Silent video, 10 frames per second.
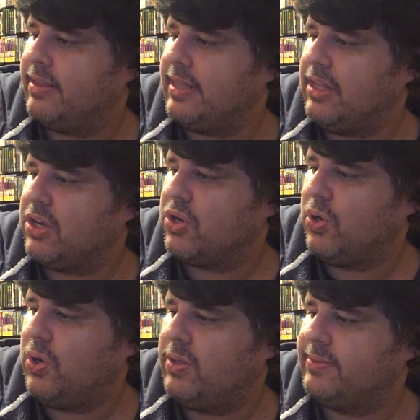They look
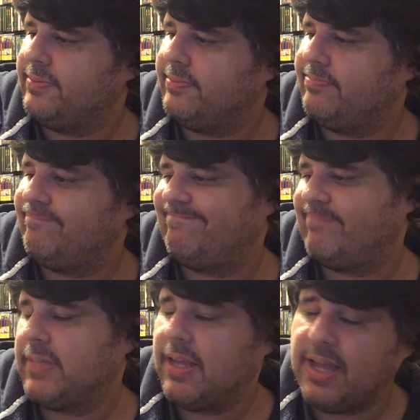cool.
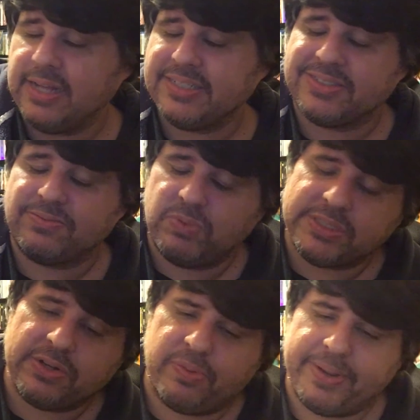I just
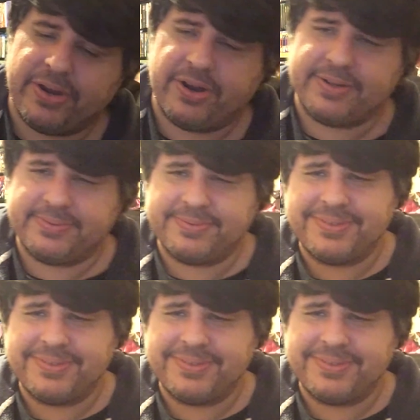wish they were bigger